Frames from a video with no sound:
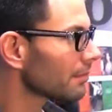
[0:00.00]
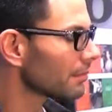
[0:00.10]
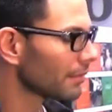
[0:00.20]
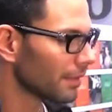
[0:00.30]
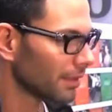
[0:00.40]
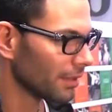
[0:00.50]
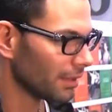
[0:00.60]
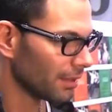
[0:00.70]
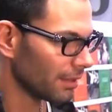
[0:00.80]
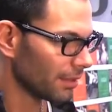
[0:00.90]

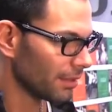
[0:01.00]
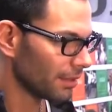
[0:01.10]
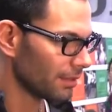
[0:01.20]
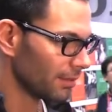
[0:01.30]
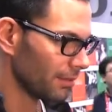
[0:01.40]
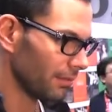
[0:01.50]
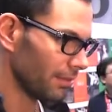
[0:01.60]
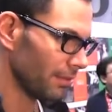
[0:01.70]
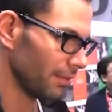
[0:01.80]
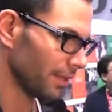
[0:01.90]

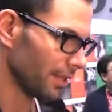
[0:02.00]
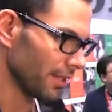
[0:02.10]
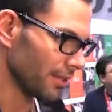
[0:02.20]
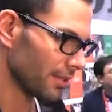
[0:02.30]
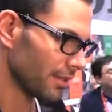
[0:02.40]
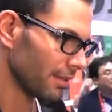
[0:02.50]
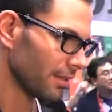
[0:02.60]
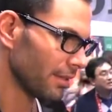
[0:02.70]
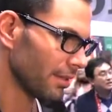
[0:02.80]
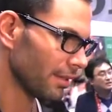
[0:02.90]

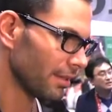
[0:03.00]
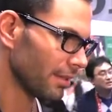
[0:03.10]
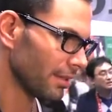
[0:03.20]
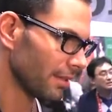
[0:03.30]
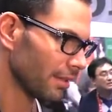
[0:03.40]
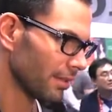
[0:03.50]
This person isn't speaking.